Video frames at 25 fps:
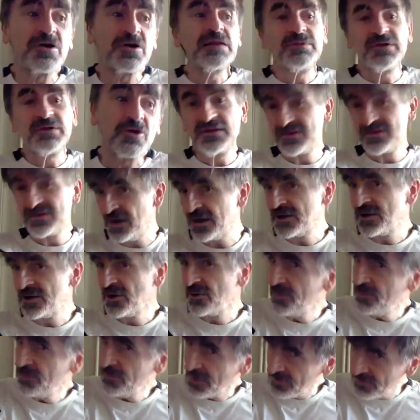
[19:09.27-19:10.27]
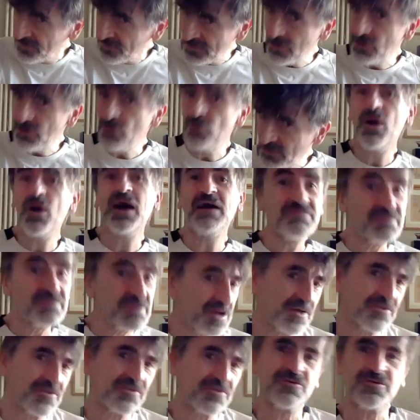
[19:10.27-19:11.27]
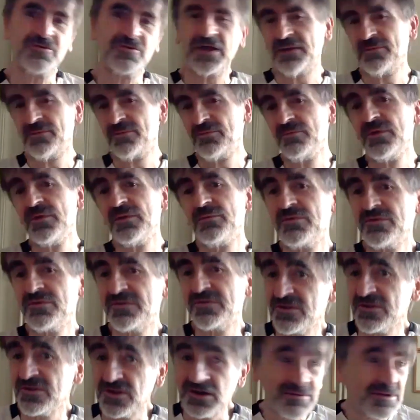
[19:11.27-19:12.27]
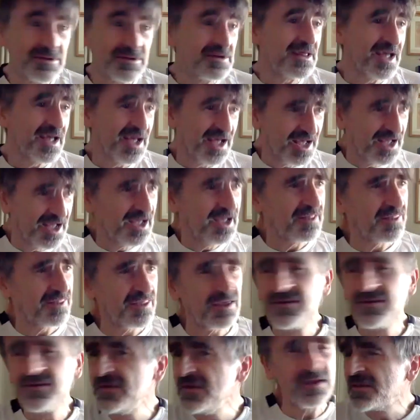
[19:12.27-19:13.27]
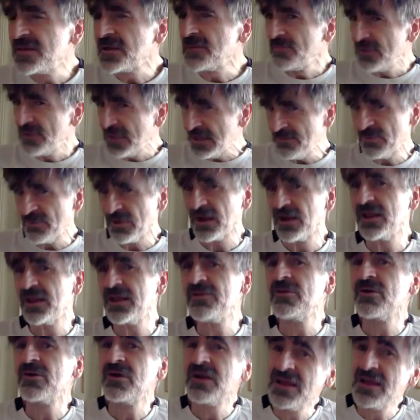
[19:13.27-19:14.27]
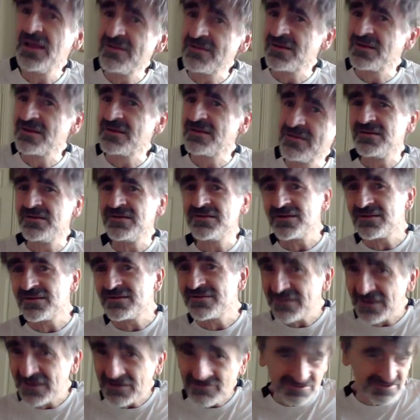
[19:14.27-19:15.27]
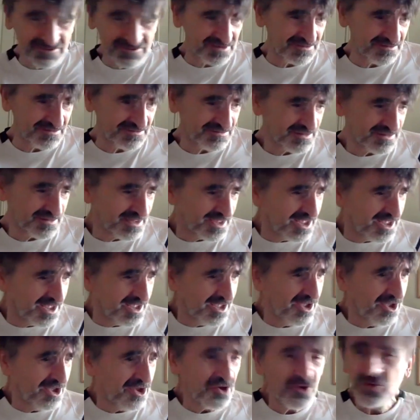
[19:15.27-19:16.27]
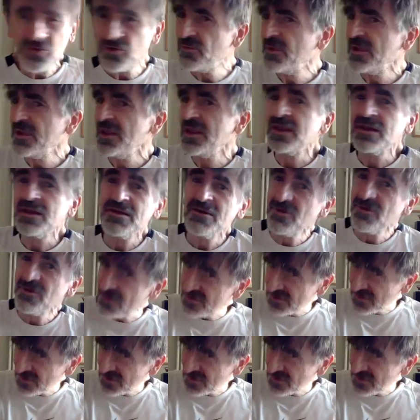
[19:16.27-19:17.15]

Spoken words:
being tied up by people who haven't gone through that position. I mean, the idea that people in their late 60s and 70s could be in nursing